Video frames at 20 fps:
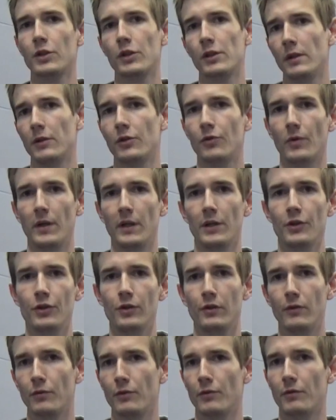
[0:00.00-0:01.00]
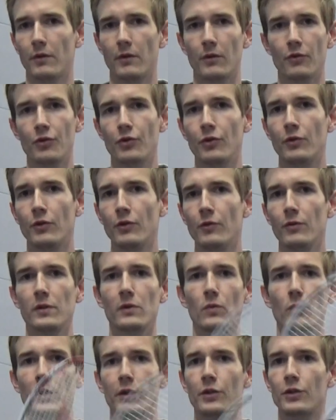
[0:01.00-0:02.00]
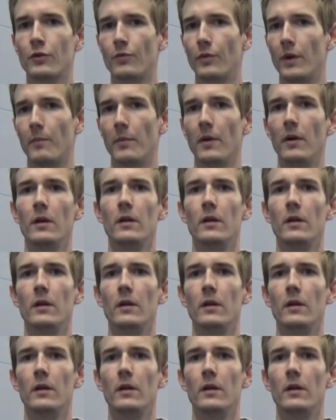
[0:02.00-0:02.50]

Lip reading: situation you should use which grip.